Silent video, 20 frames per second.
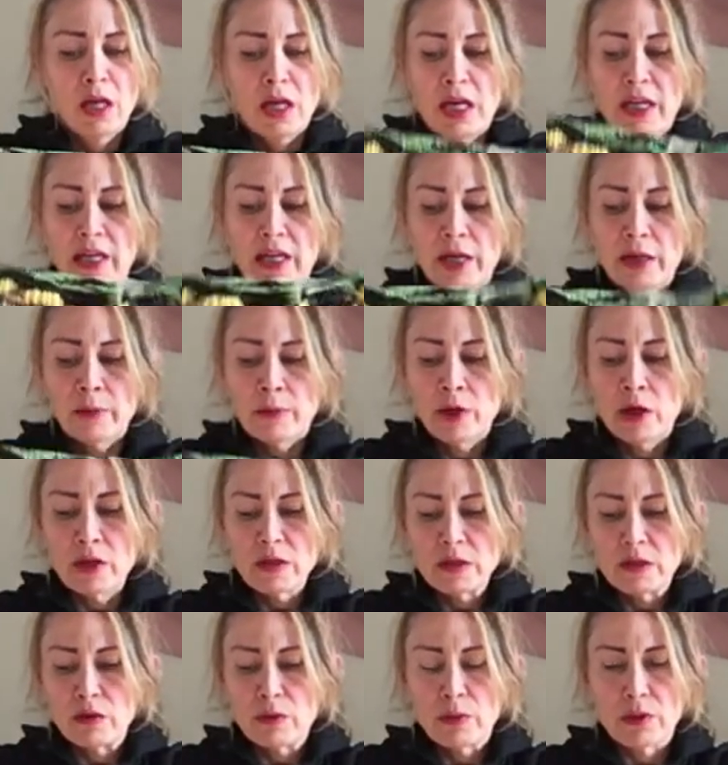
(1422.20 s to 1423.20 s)
again, I'm not
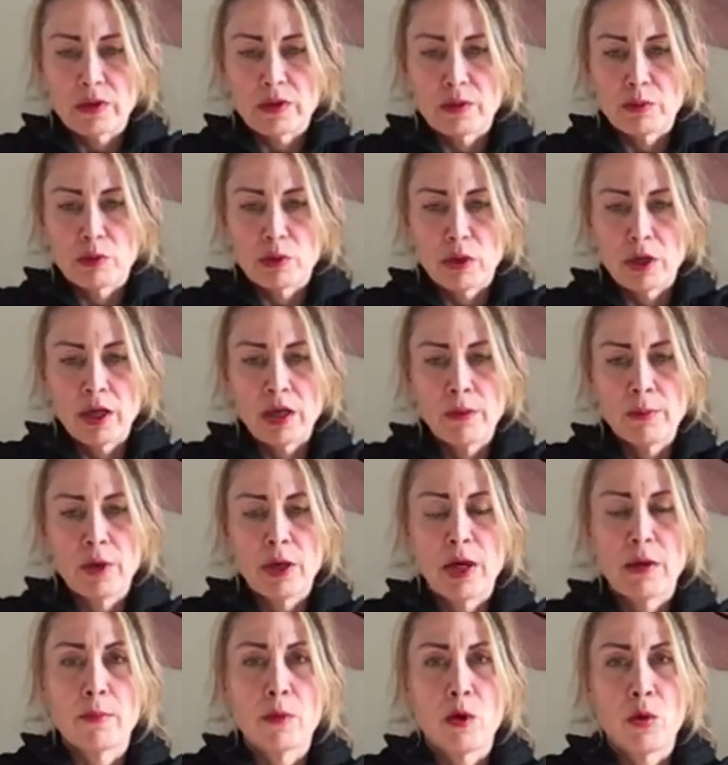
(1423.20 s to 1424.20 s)
super sporty, but
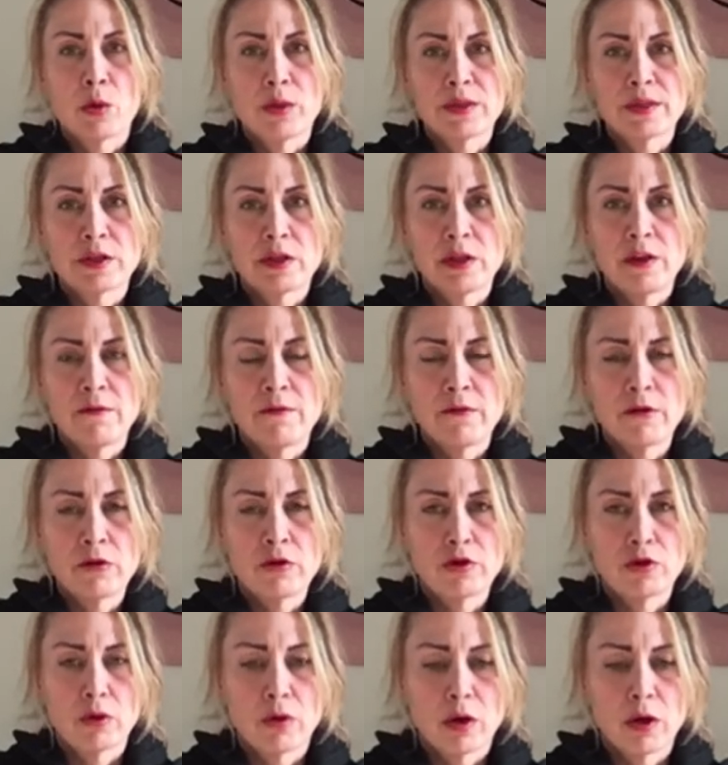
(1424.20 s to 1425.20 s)
I'm always looking for
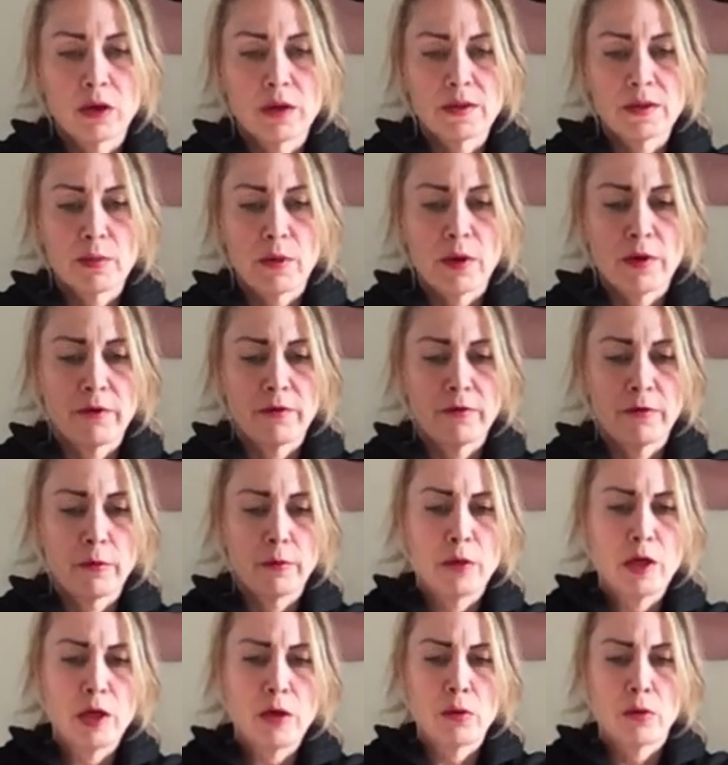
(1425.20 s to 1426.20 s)
shorts, whether for
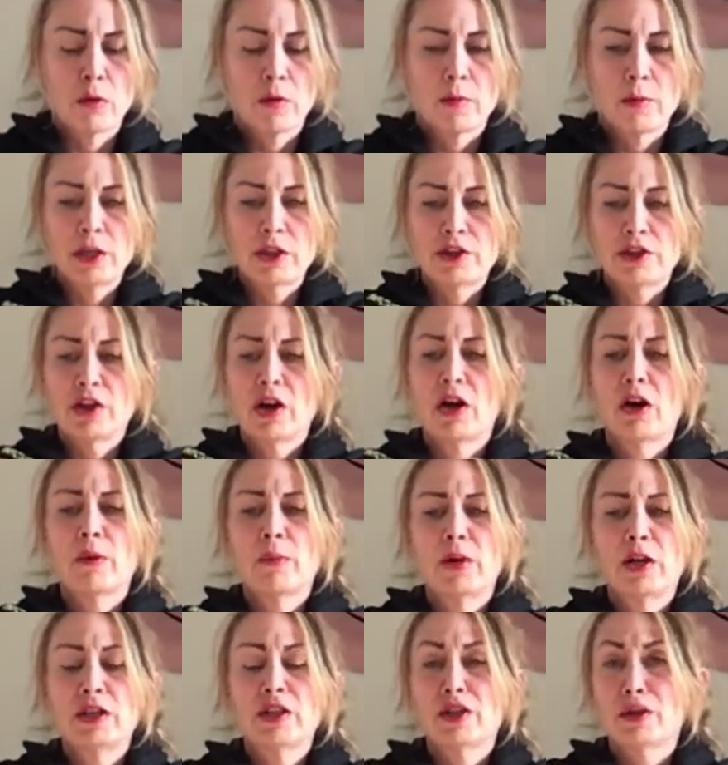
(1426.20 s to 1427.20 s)
me or my shop.
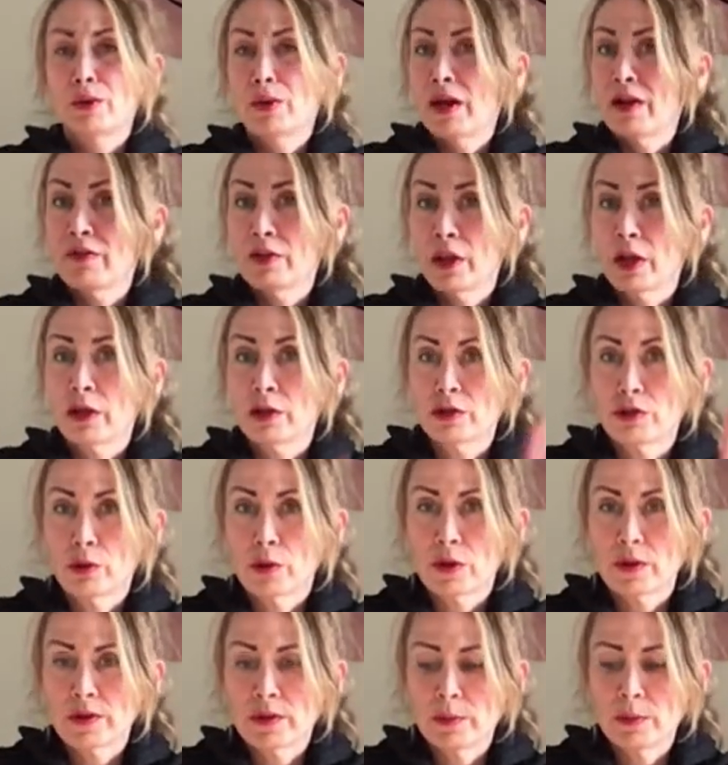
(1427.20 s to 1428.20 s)
I don't have a lot of
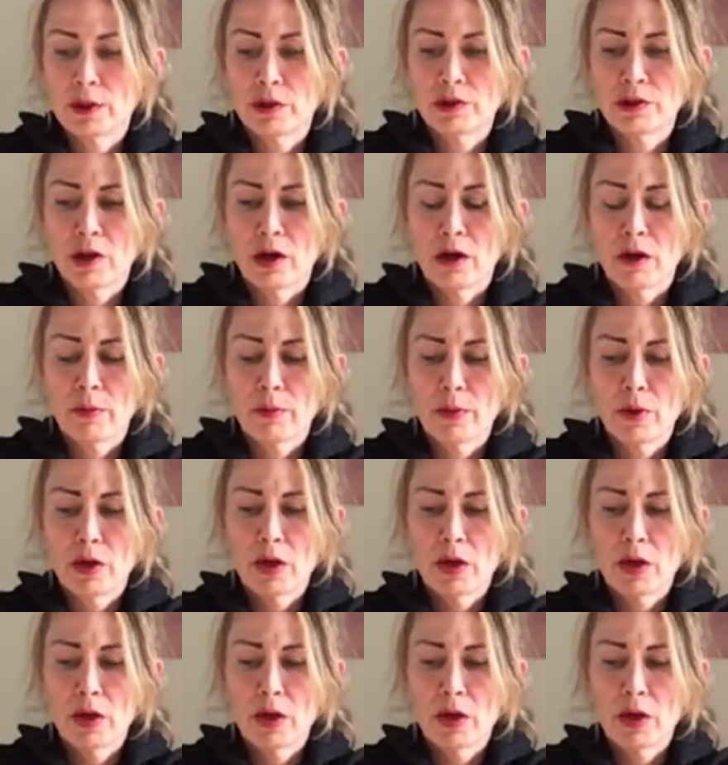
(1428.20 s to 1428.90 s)
shorts in my shop.